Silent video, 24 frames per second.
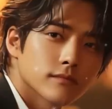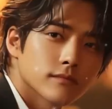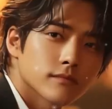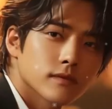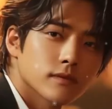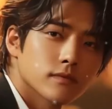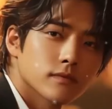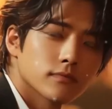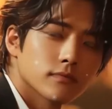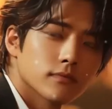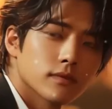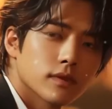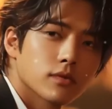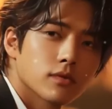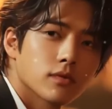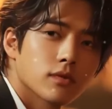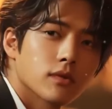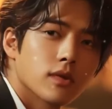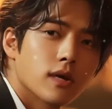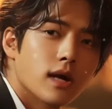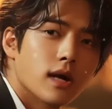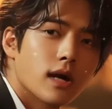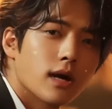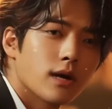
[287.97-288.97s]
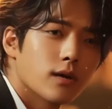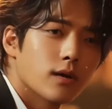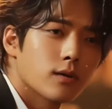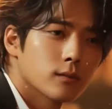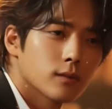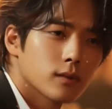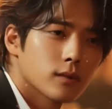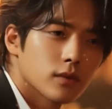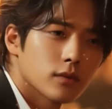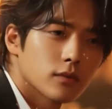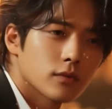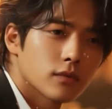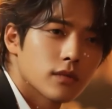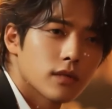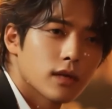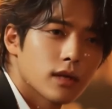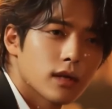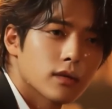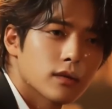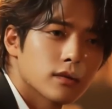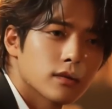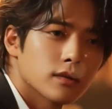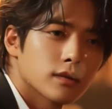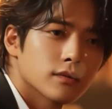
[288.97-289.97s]
real," Min-jun said
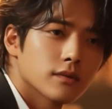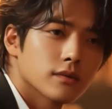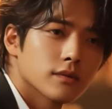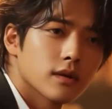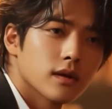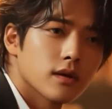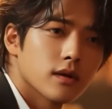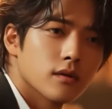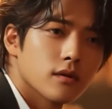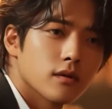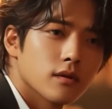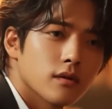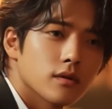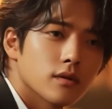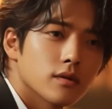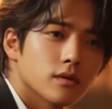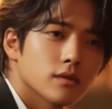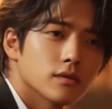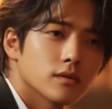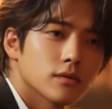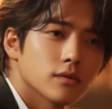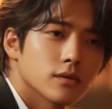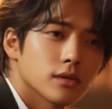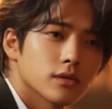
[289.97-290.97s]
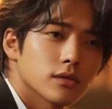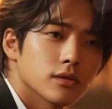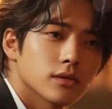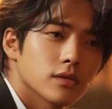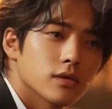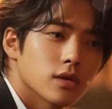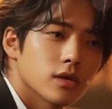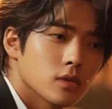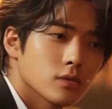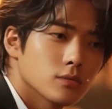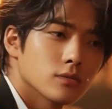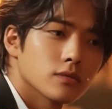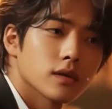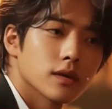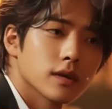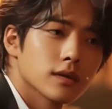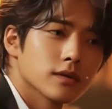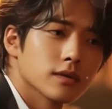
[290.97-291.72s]
seriously. "Just an